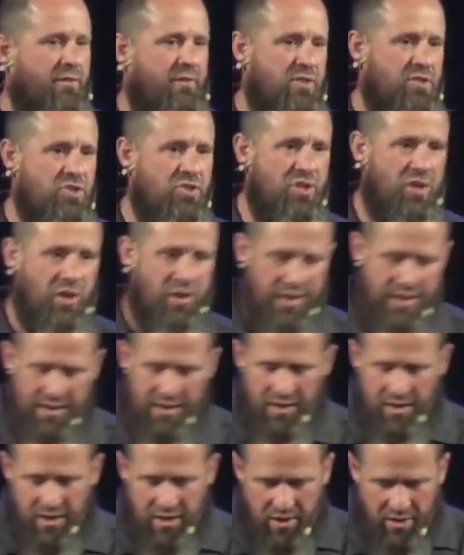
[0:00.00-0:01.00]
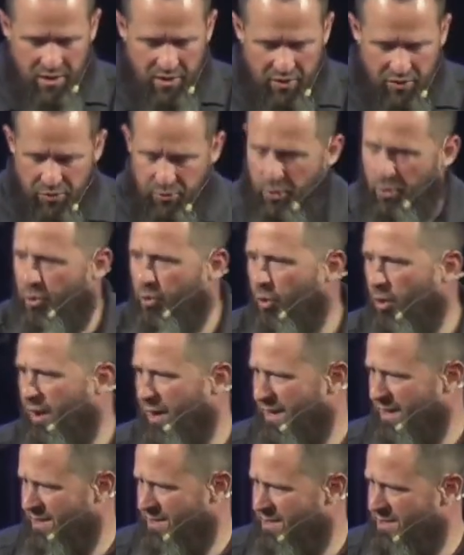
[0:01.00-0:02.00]
level of his journey
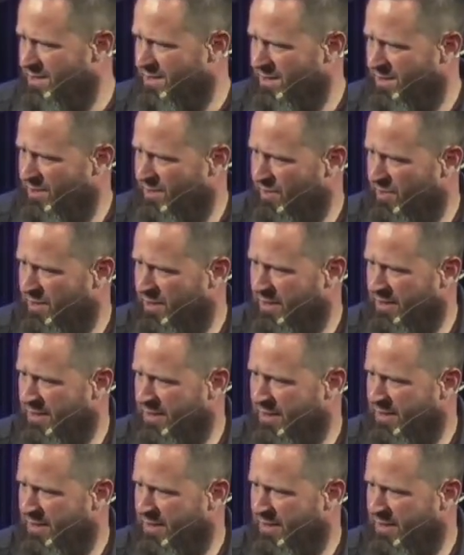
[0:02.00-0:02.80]
through grace.